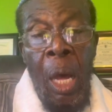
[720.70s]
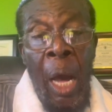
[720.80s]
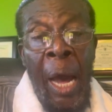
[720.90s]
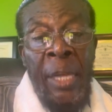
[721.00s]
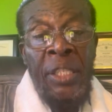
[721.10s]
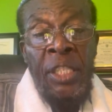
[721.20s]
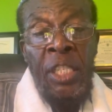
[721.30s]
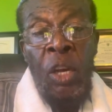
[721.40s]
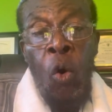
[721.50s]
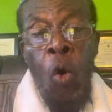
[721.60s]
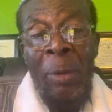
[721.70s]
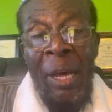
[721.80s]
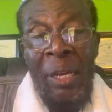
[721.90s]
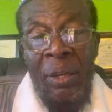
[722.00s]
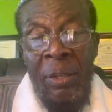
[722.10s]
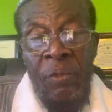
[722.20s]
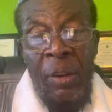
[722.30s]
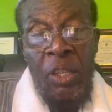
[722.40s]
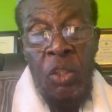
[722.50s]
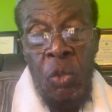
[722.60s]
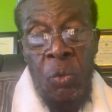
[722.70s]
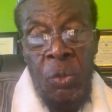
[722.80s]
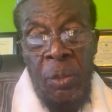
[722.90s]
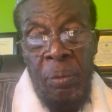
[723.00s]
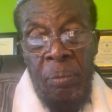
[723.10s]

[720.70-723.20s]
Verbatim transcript: as the homeland for the Jews.